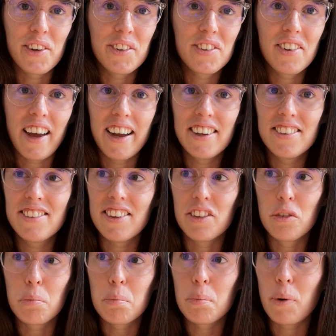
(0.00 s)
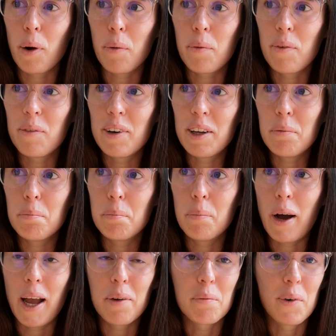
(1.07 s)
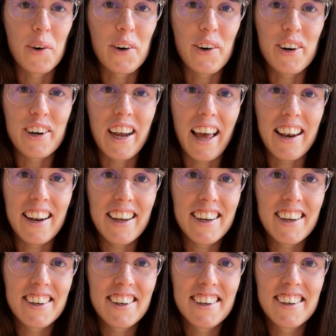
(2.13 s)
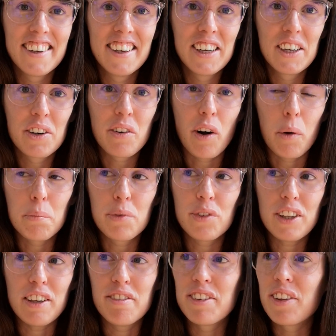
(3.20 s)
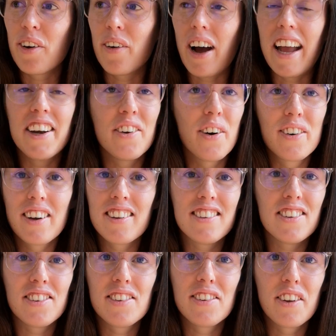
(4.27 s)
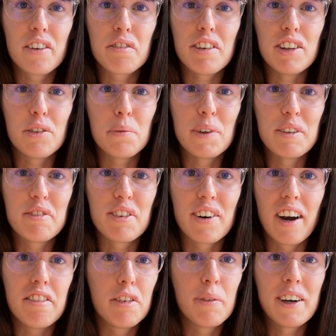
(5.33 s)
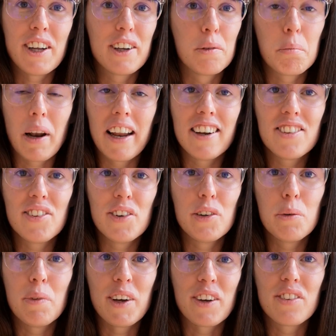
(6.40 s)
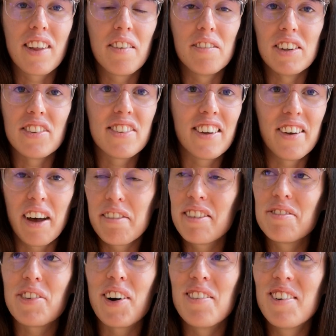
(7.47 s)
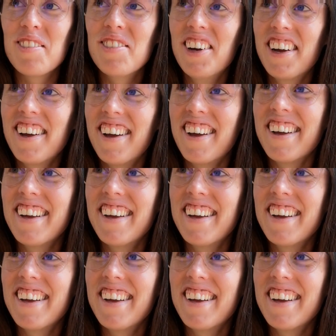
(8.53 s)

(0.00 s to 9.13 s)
soil science, it's probably buying more organic crops, even though I know that this is not feasible for everybody on the planet to do, because then we still have a problem.